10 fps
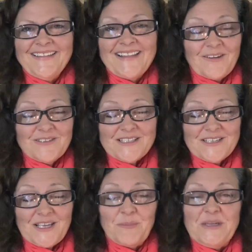That was a
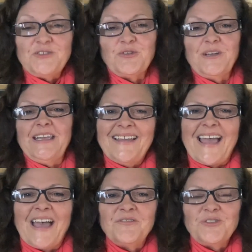yummy treat.
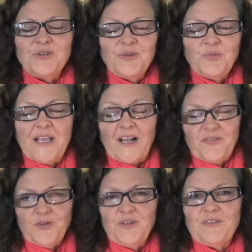After we
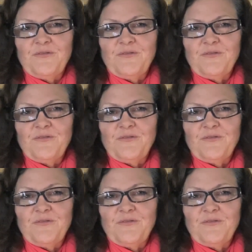got through at the